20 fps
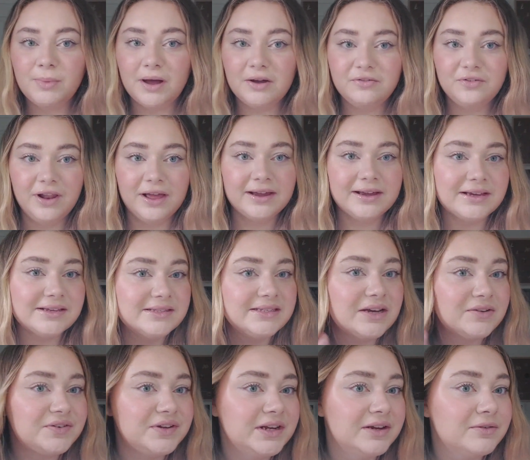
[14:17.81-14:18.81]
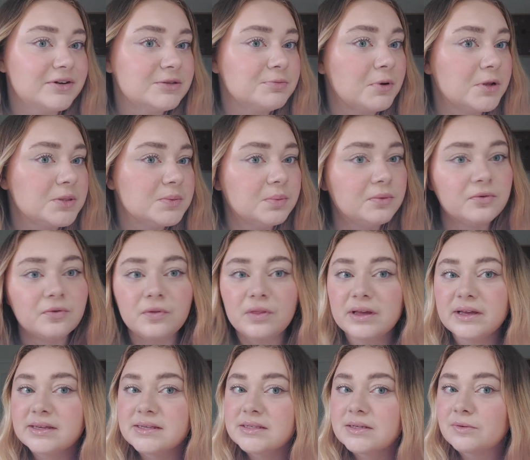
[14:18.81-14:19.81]
I feel like is definitely responsible for
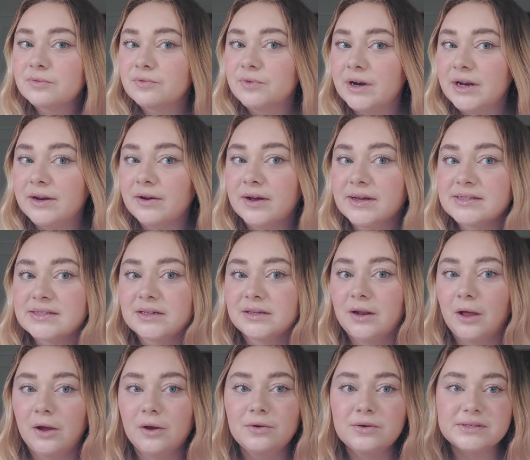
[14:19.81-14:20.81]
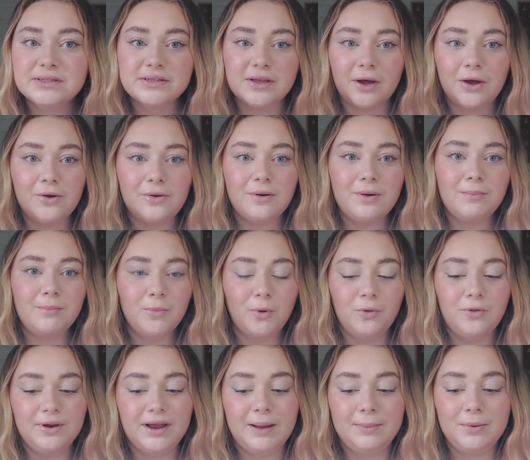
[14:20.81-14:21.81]
this really nice glow. So more
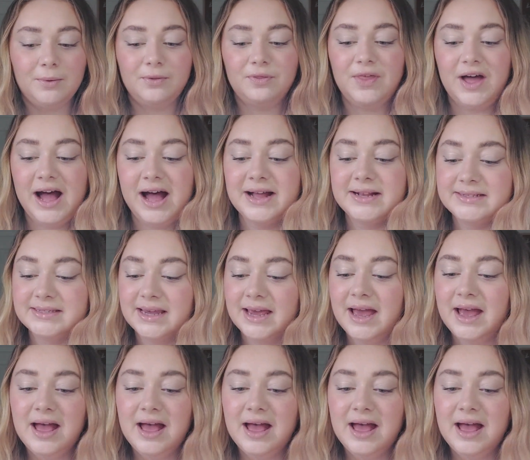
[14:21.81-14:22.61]
than happy with that.